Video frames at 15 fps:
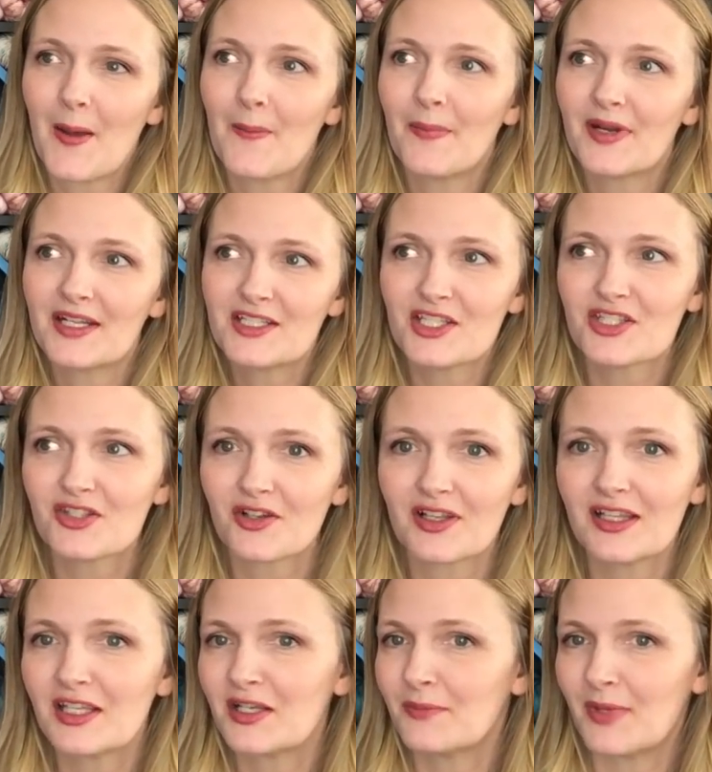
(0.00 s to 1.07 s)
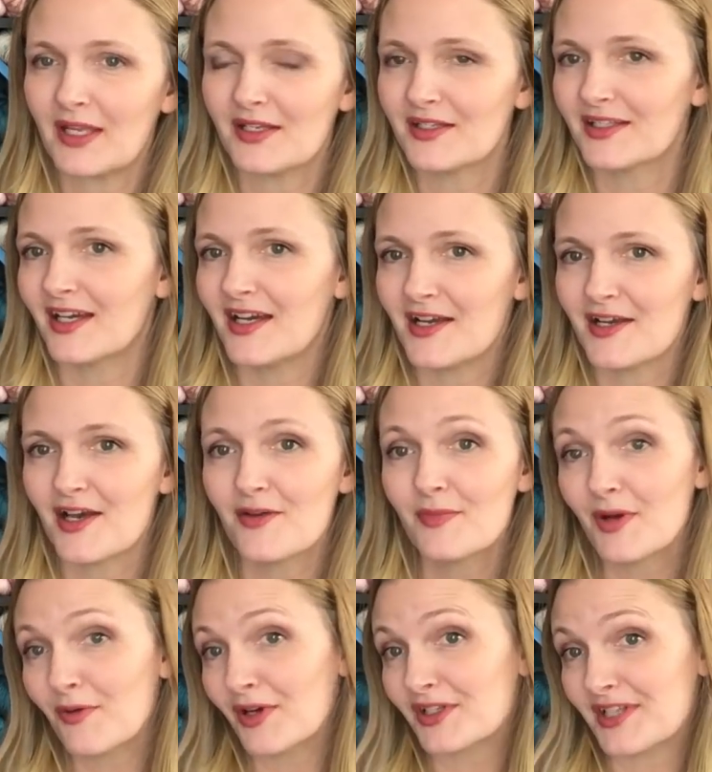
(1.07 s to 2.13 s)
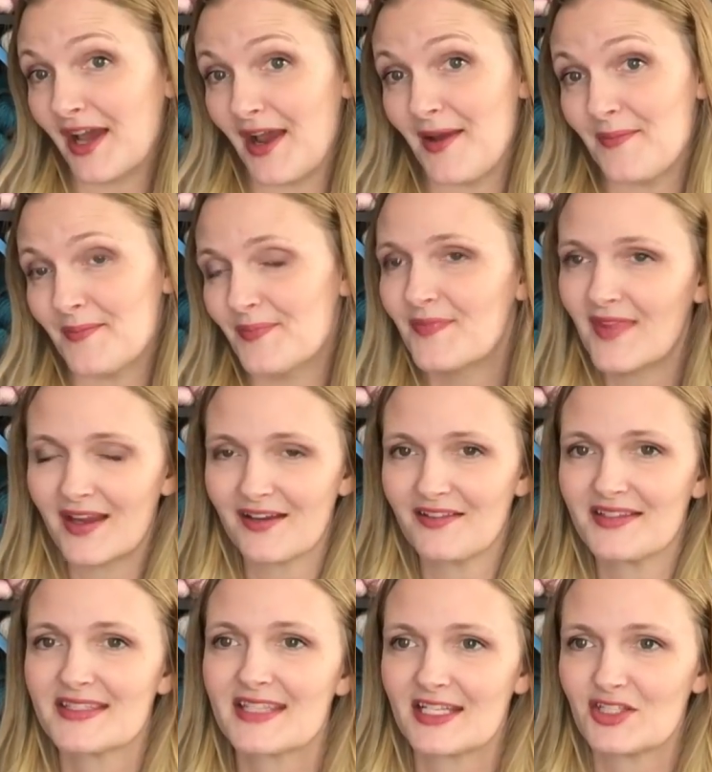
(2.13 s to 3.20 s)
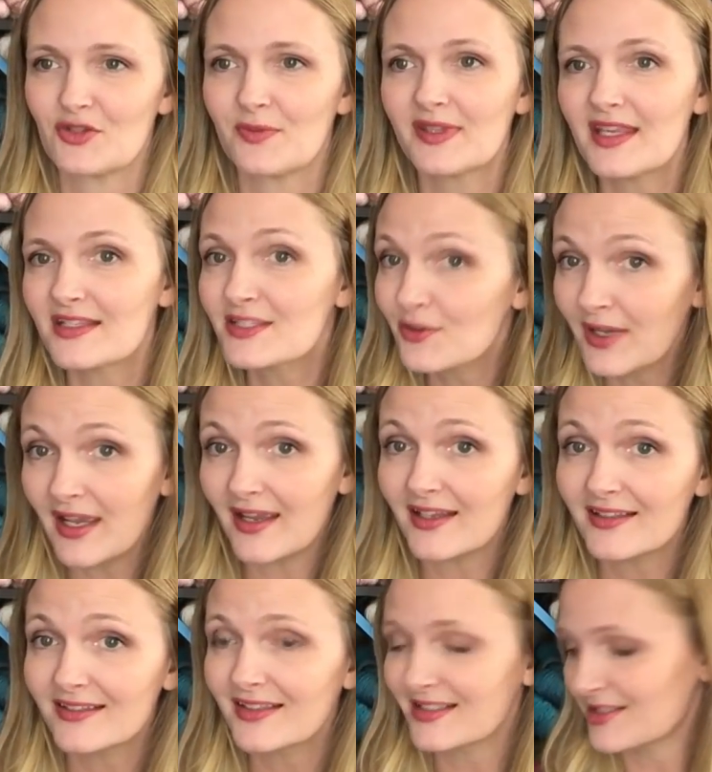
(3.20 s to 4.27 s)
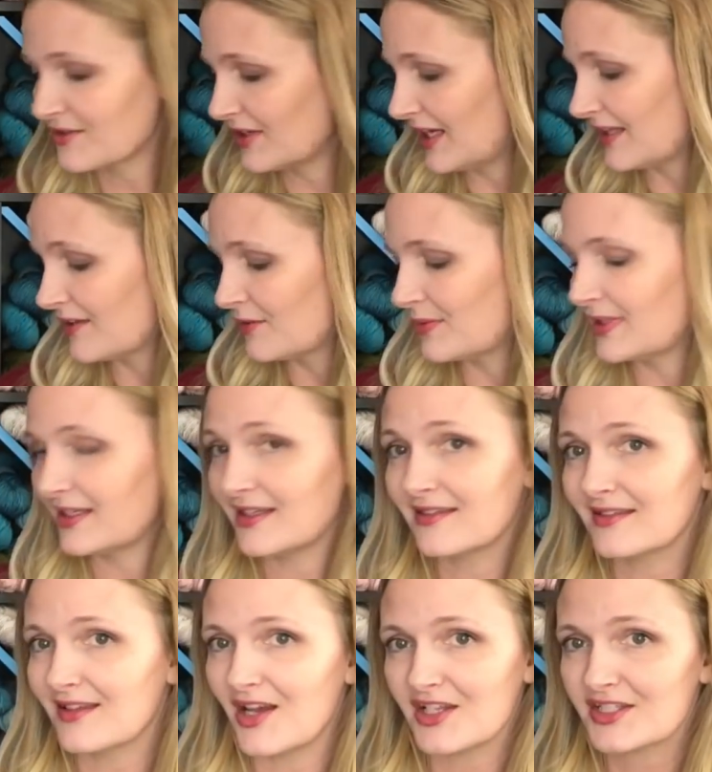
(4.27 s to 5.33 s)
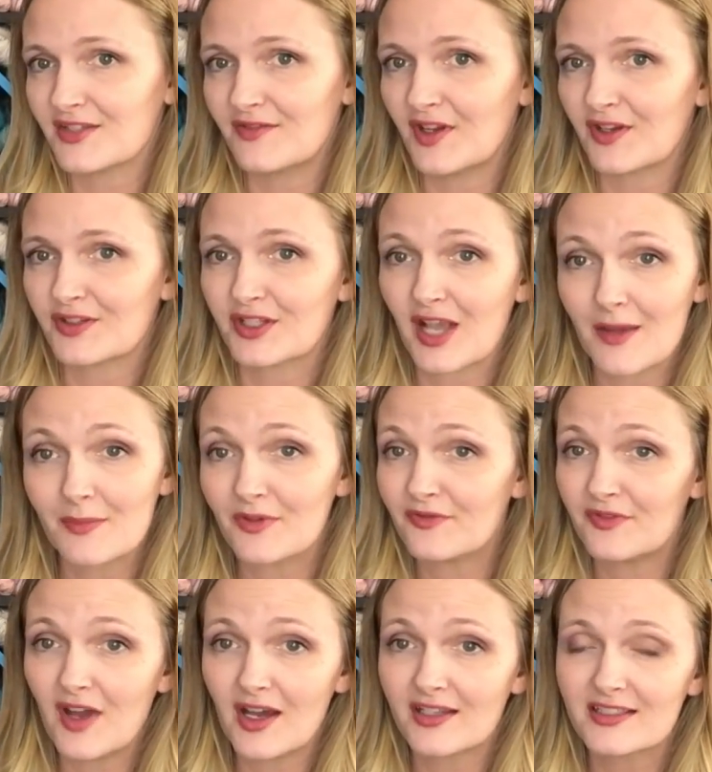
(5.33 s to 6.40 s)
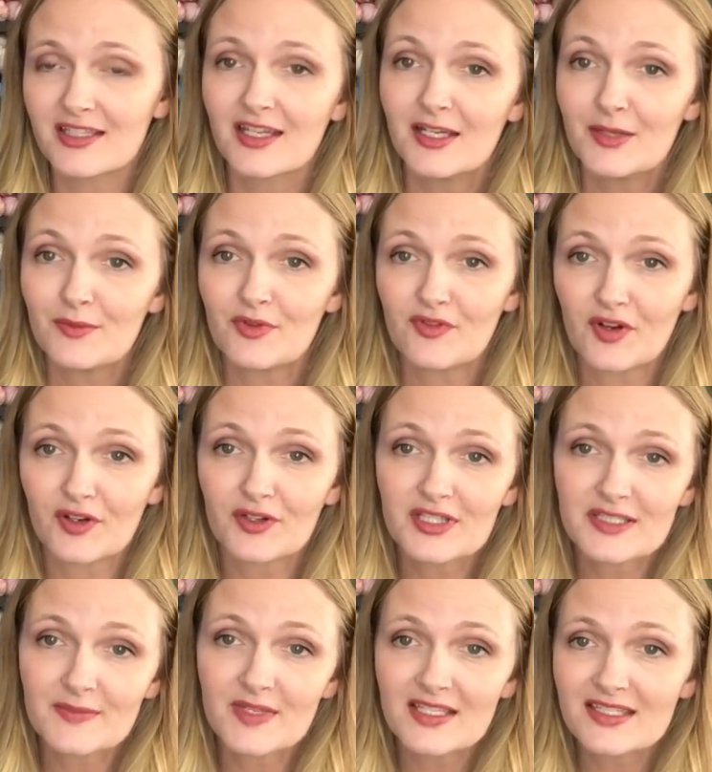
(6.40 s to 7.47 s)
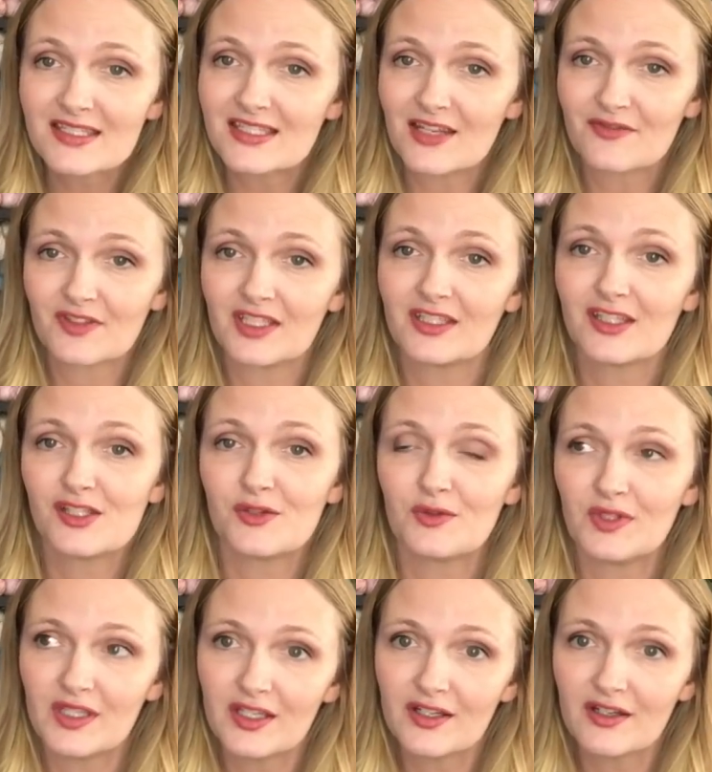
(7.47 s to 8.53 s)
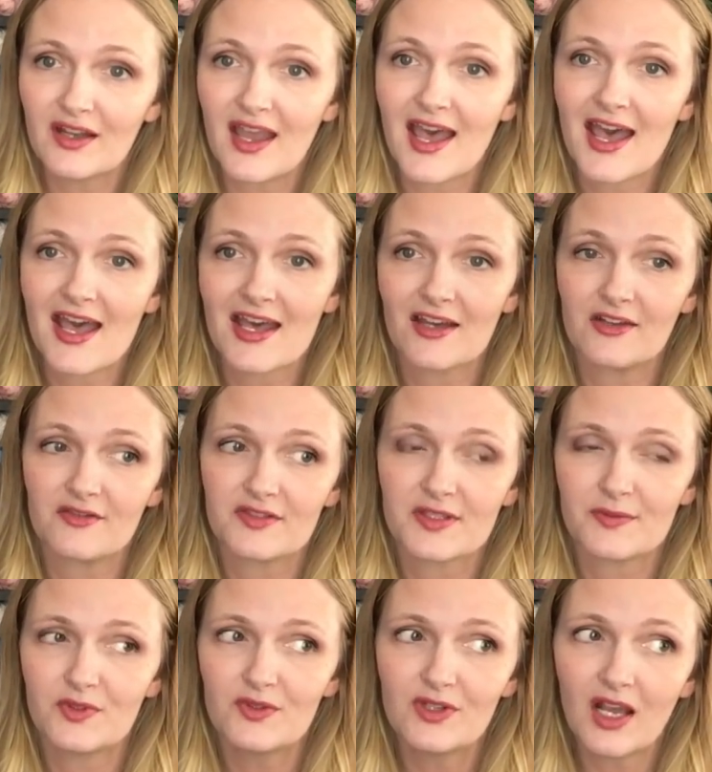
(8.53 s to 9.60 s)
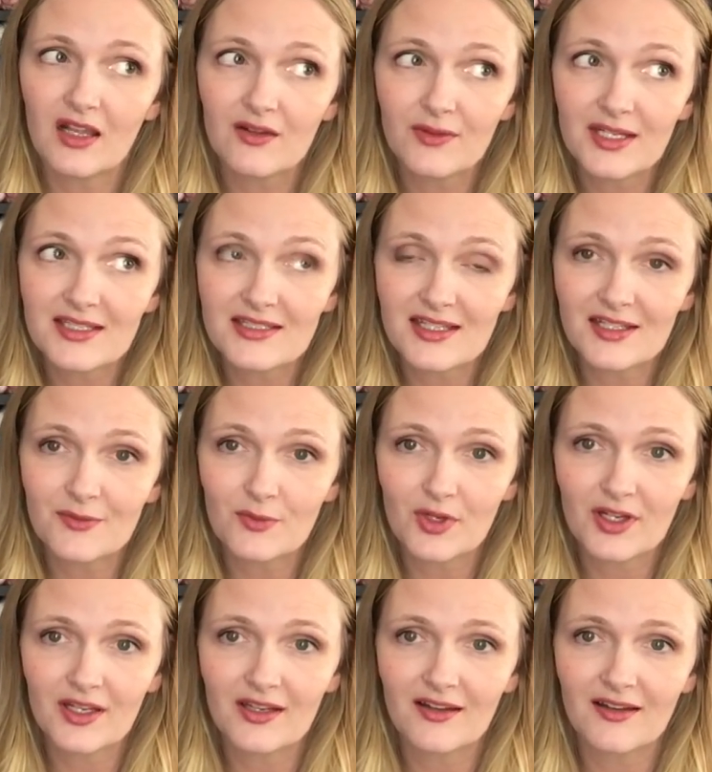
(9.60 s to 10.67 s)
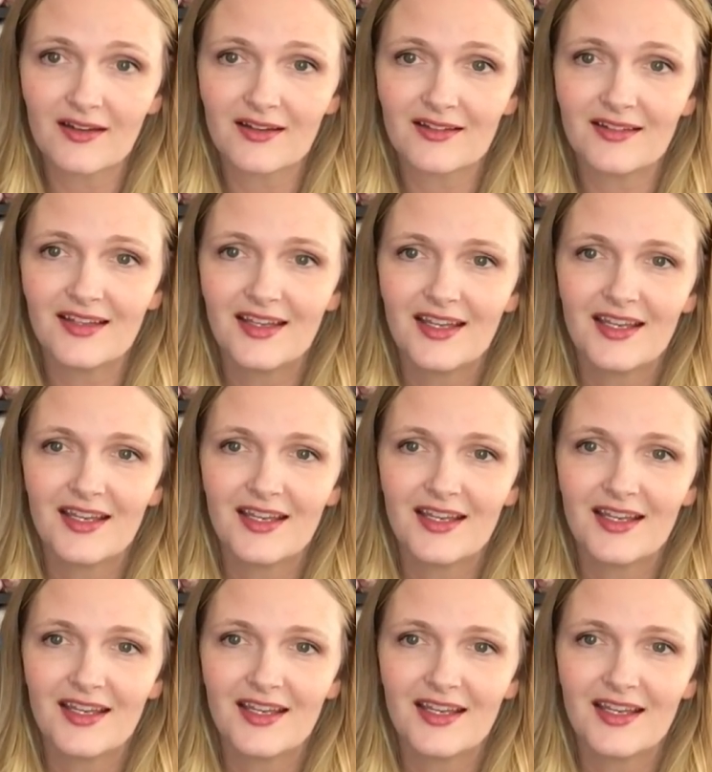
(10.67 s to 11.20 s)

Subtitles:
But it just took a little bit of my work time out of the schedule. But that's okay. That's okay. There'll be lots of yarn to come, if not before Christmas, definitely in the new year. I have some new colorways that I'm working on.